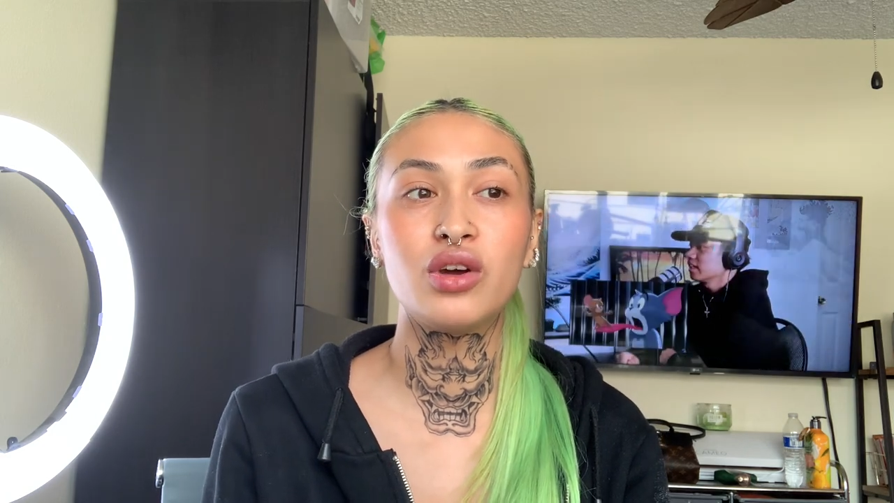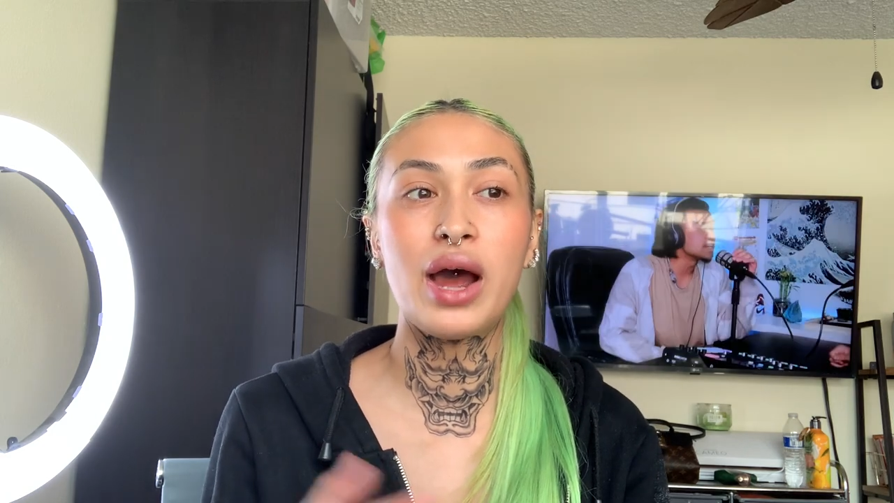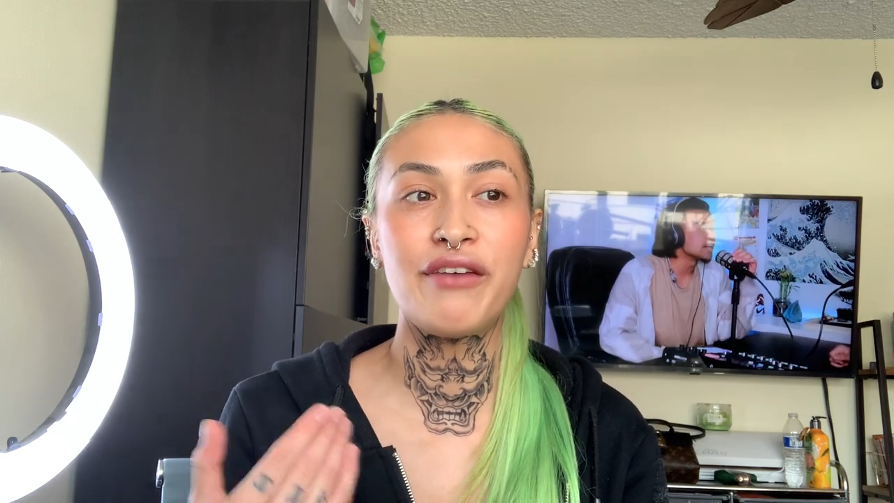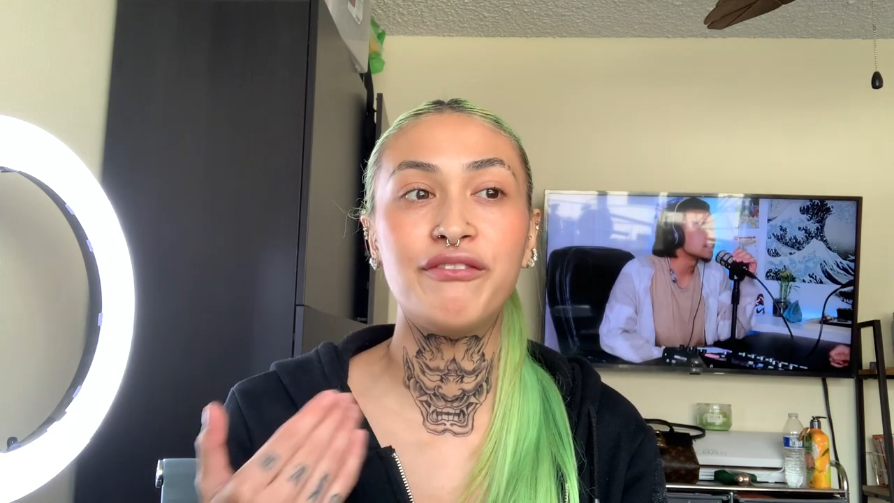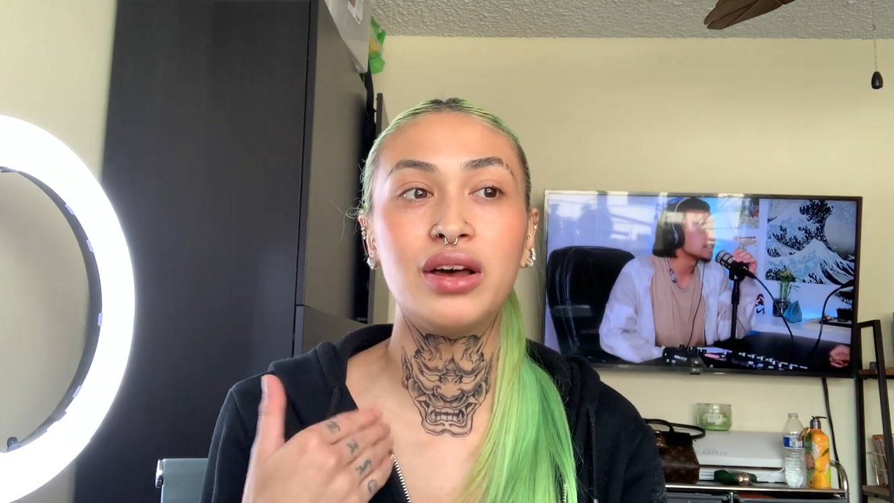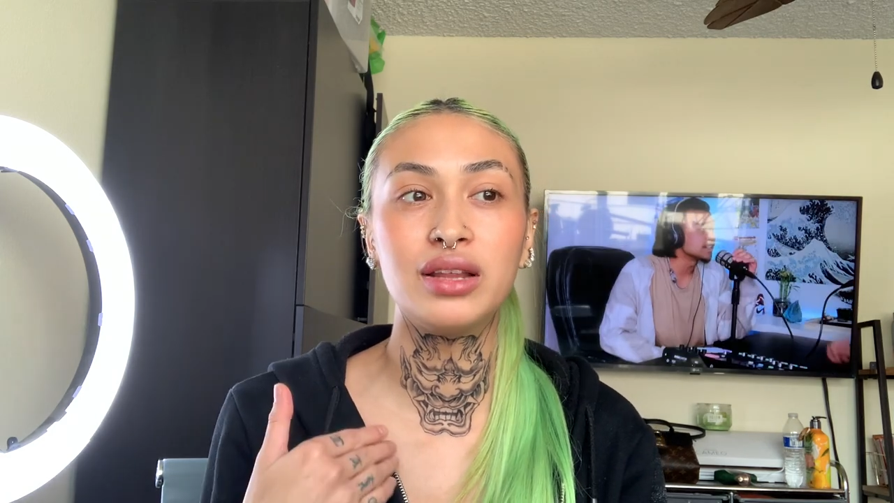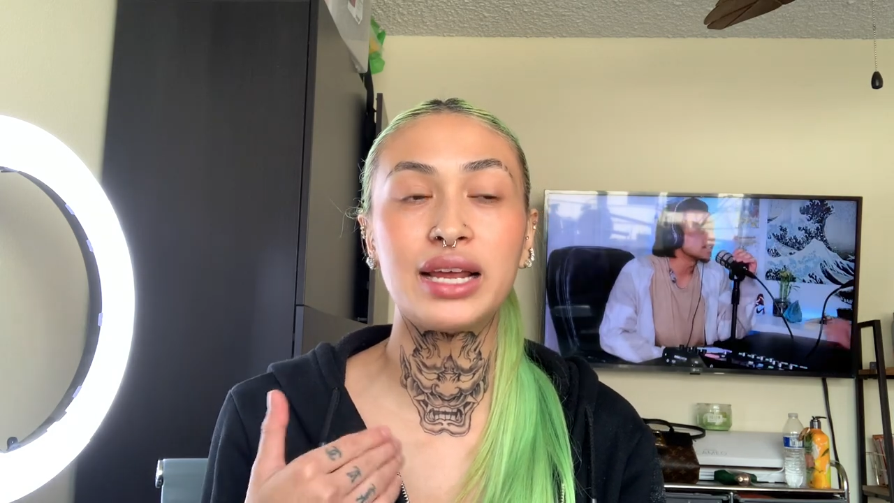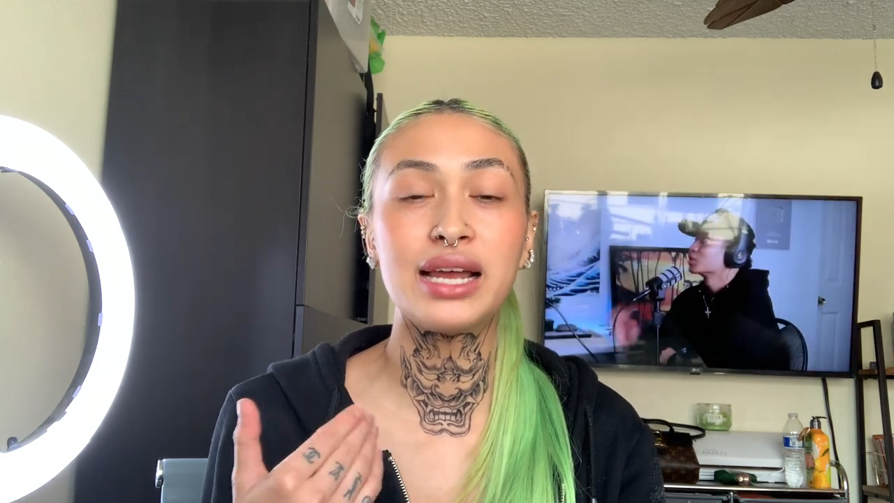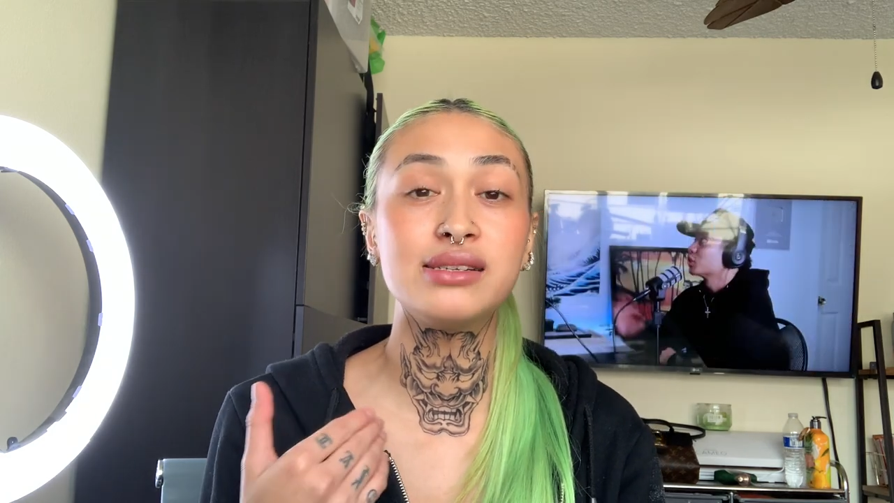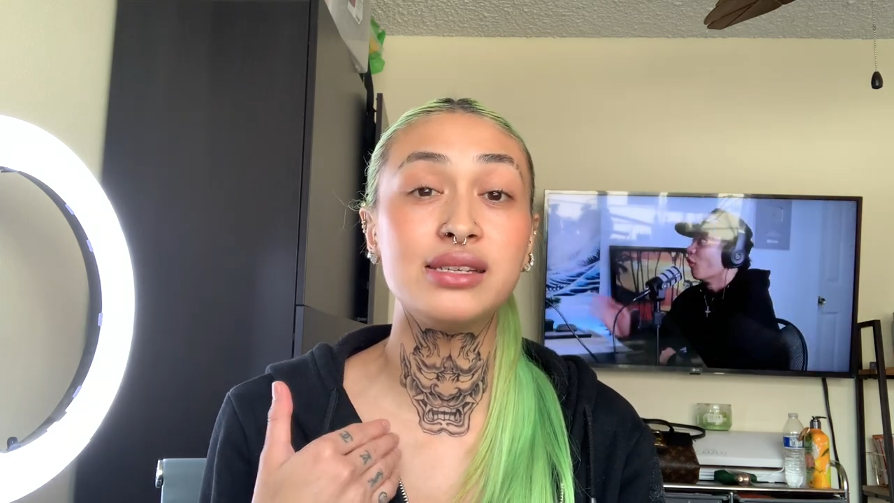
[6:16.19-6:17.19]
I felt like
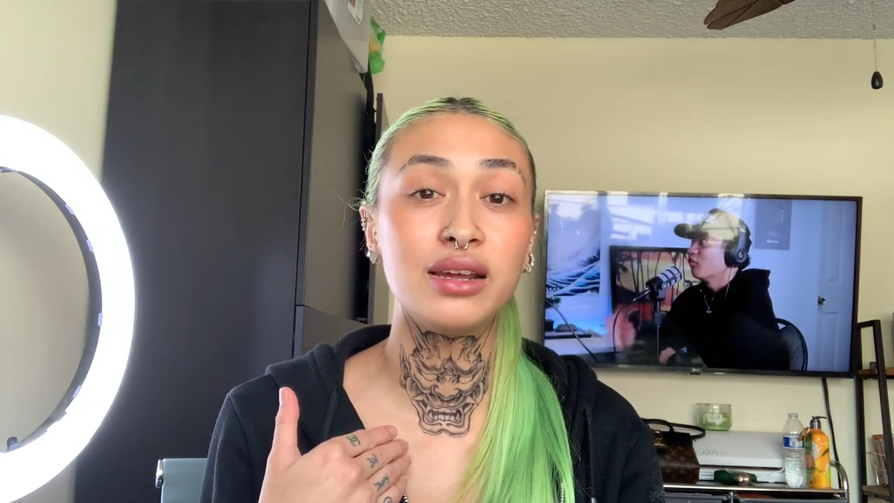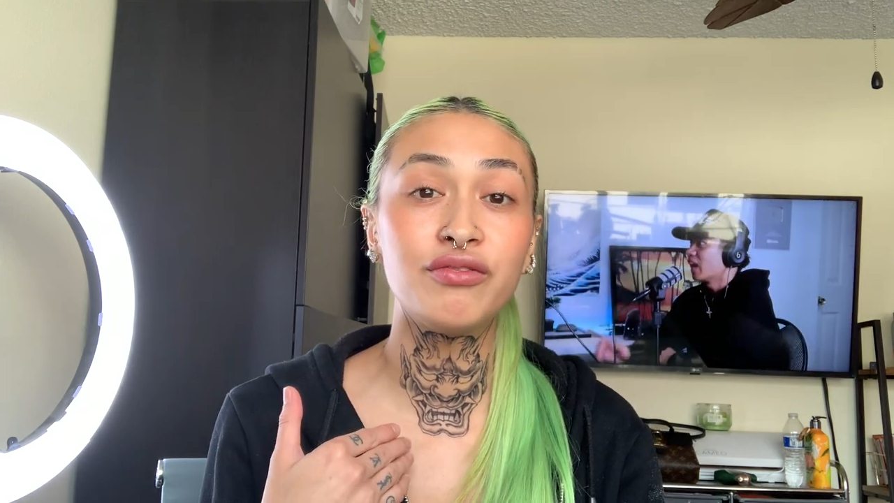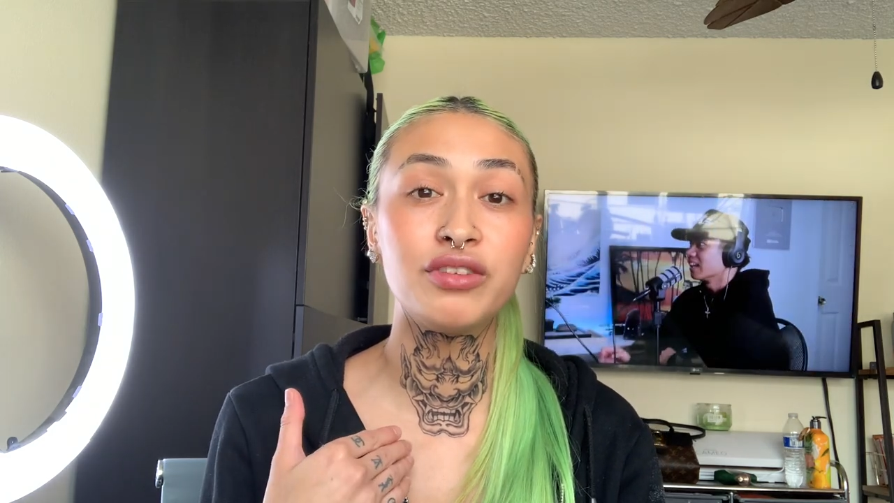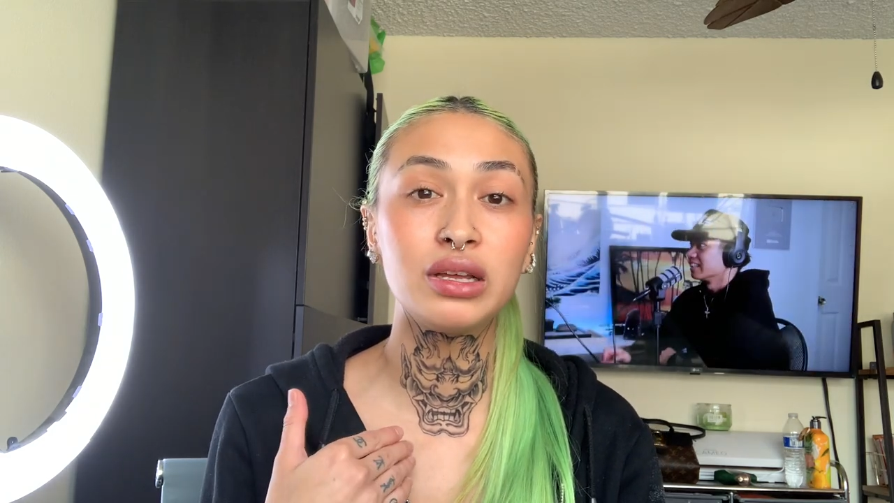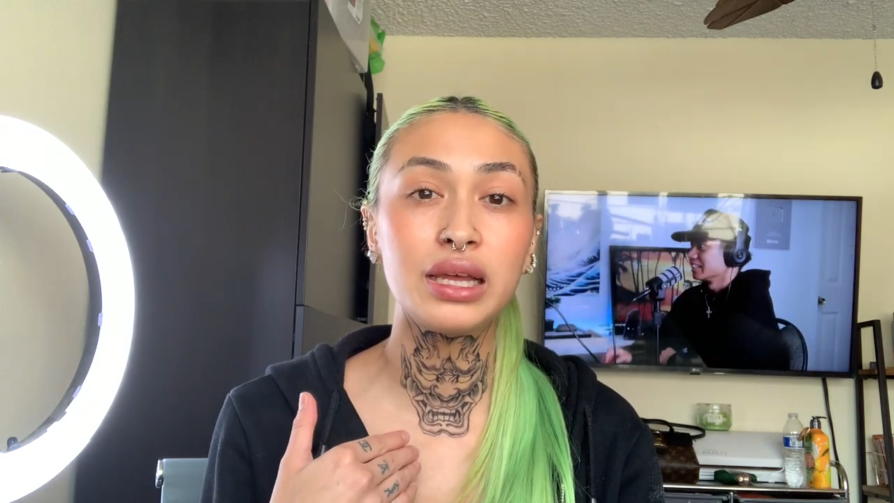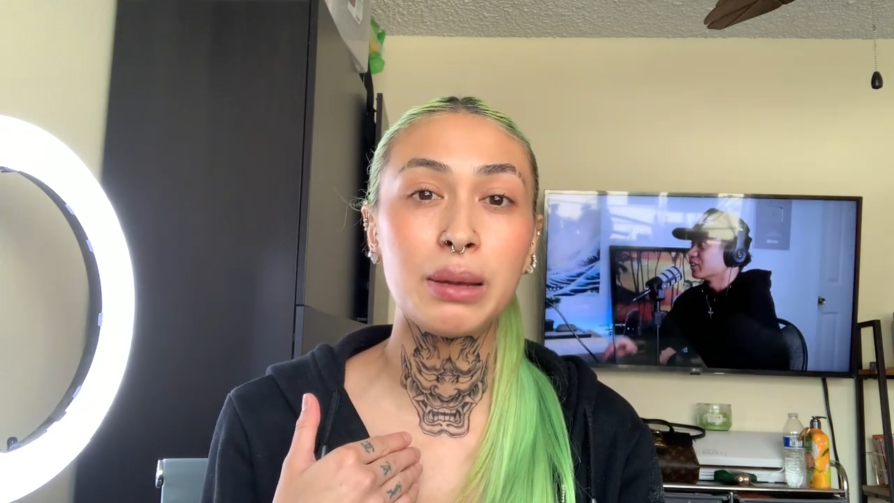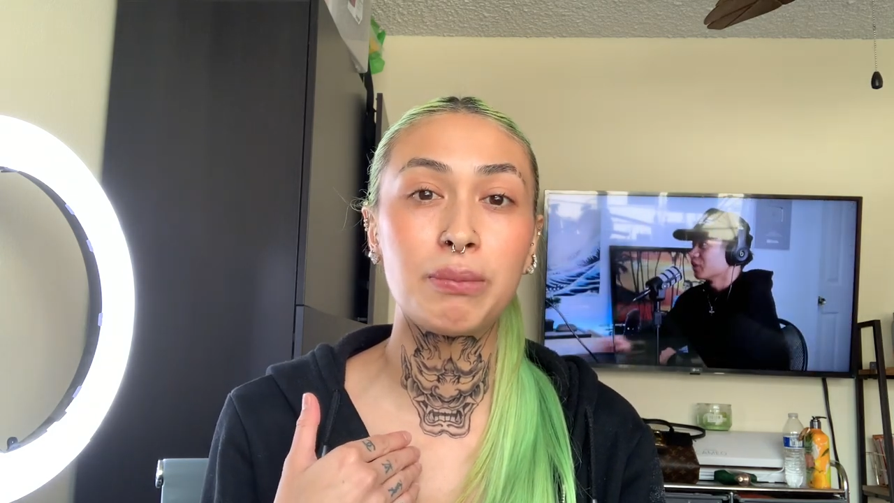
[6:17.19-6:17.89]
I did feel it,